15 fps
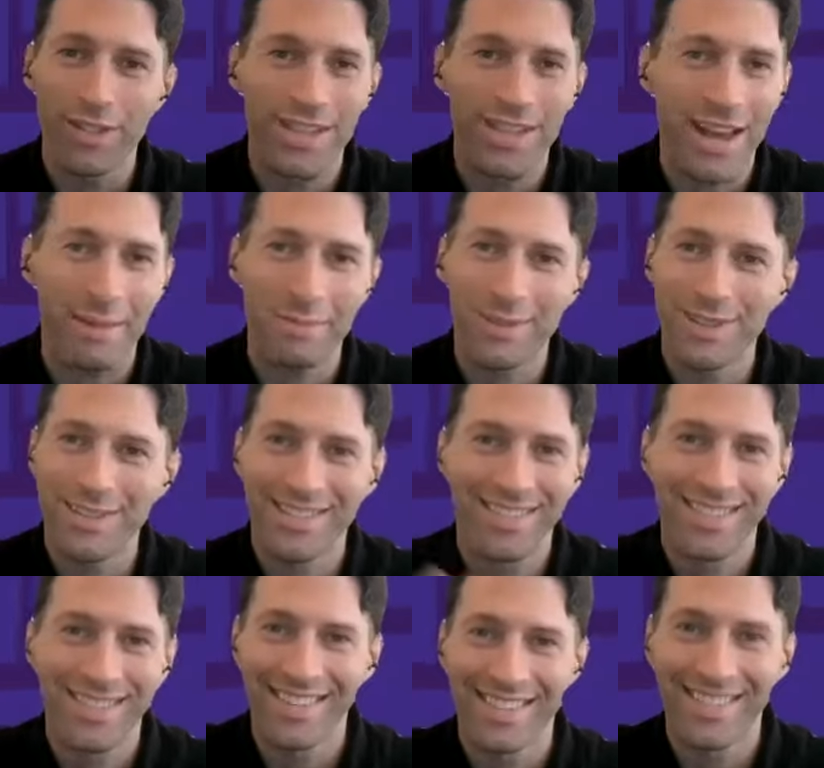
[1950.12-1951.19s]
the snaps.
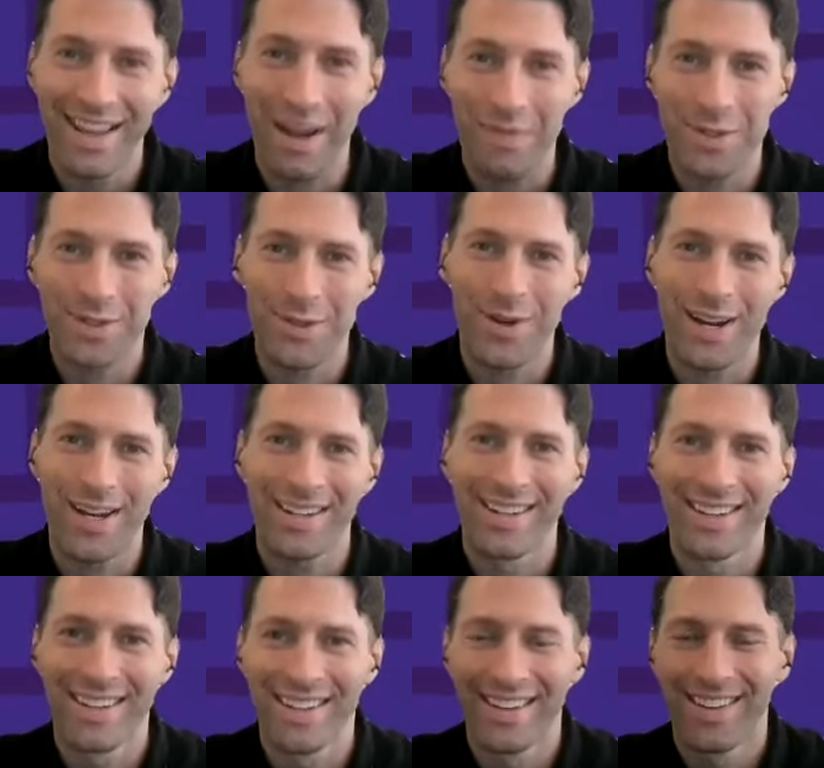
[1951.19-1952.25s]
That was great.
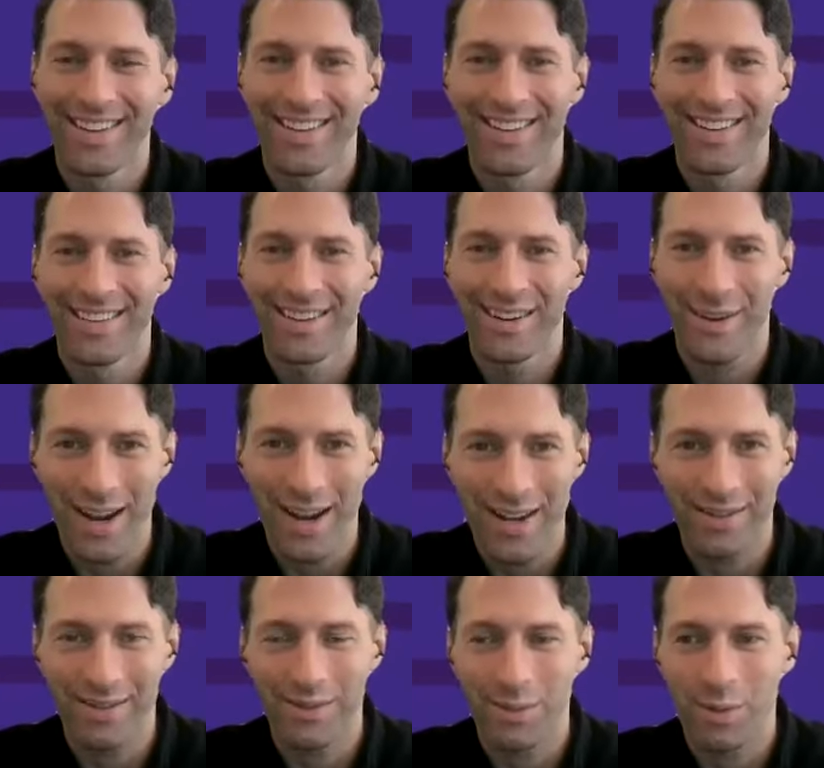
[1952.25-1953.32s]
All
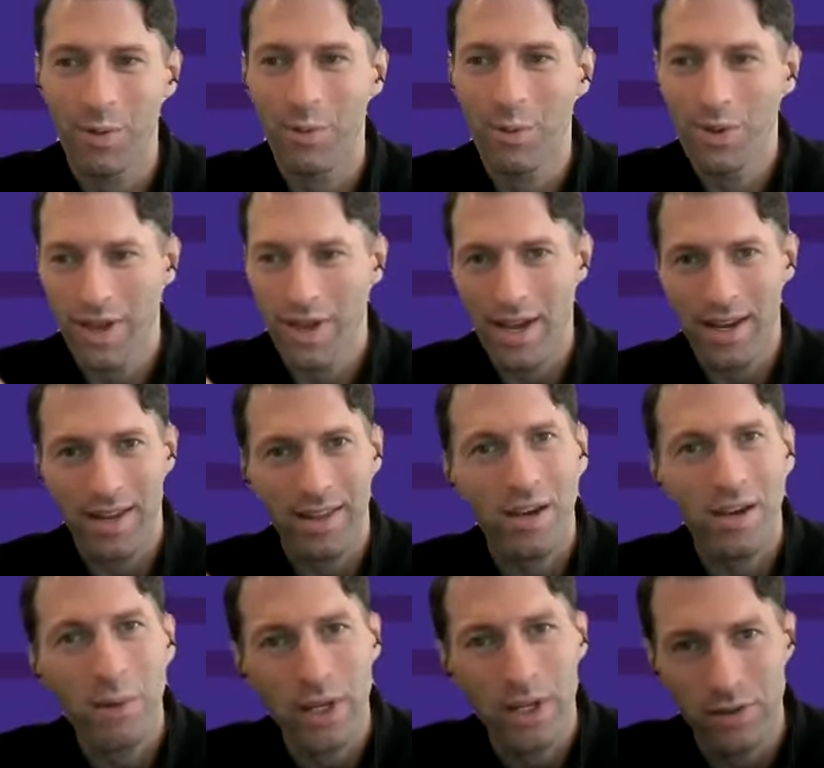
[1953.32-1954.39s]
right. Well, with that, I
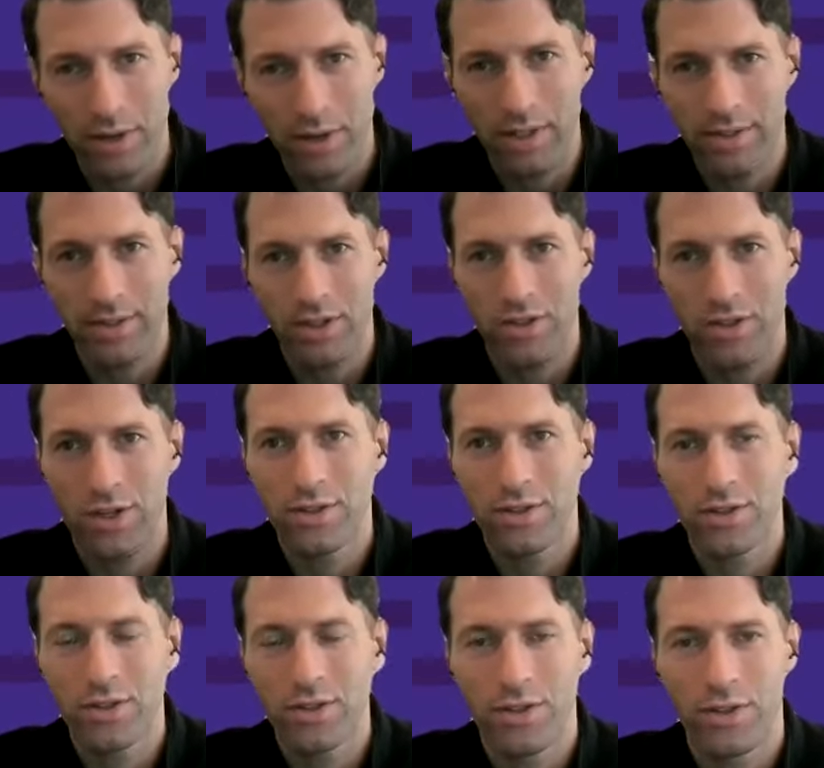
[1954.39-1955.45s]
think we can
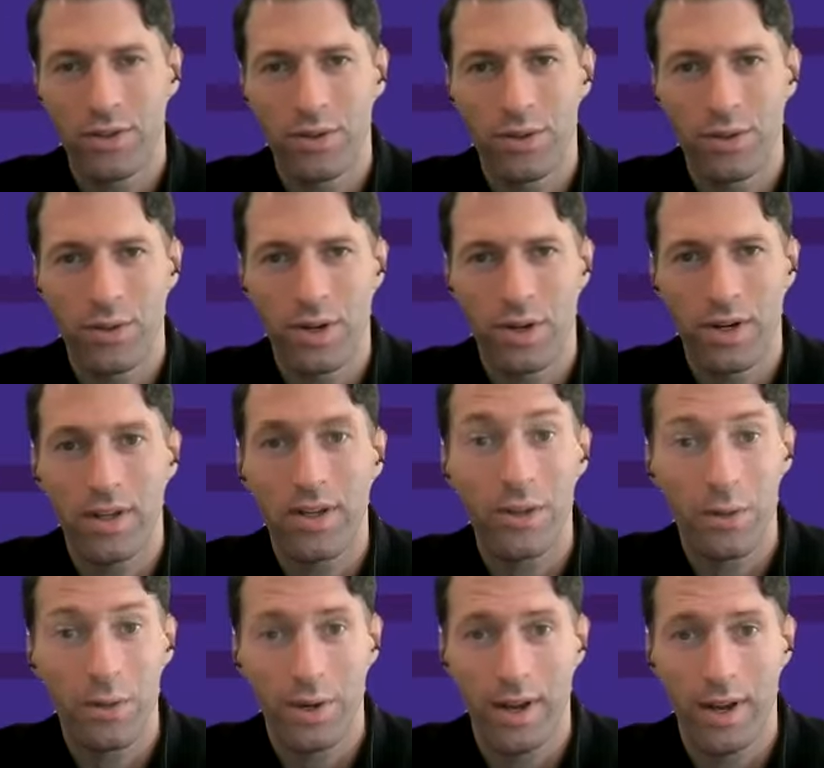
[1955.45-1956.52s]
transition to
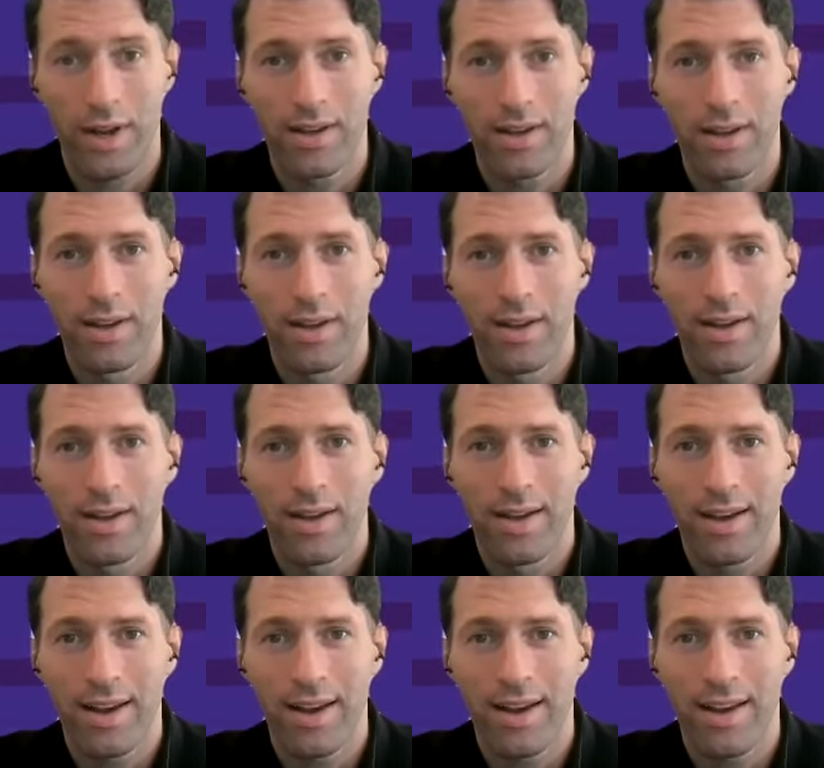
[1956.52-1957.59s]
Q&A,
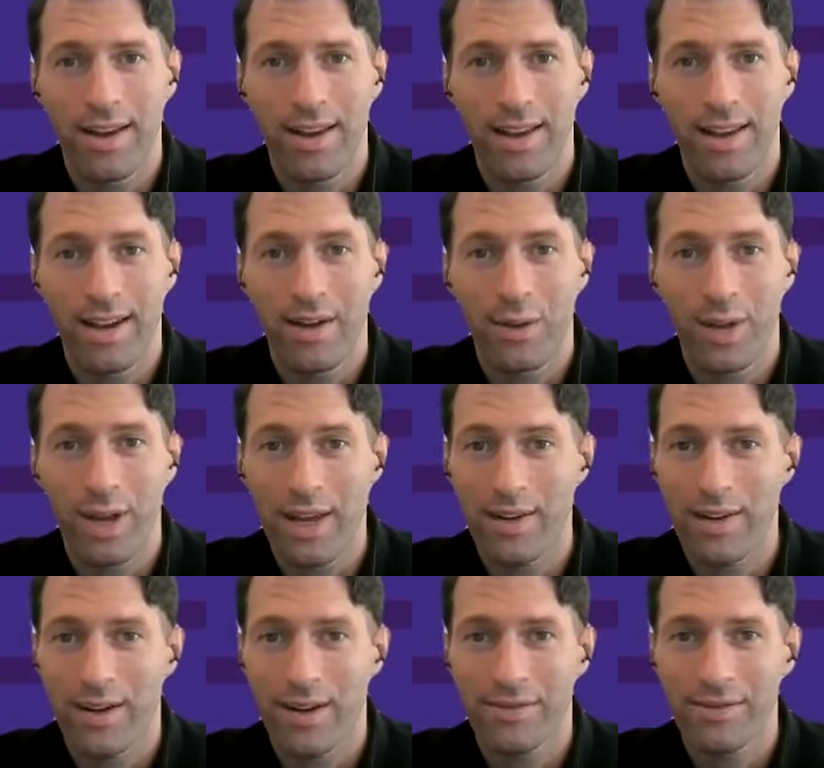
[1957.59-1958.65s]
and I will
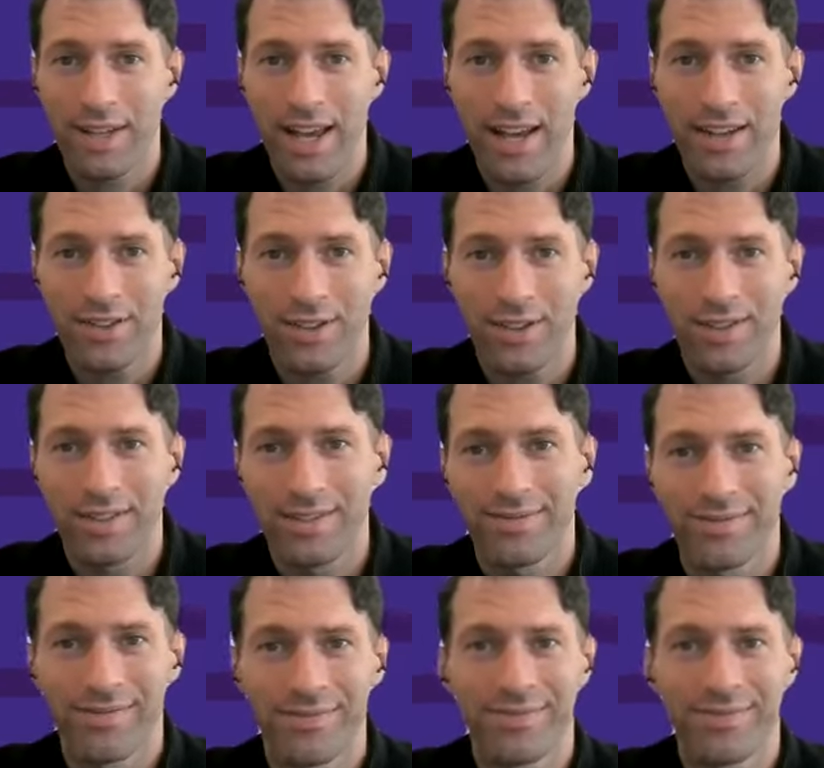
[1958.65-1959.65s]
hand off to Ashley.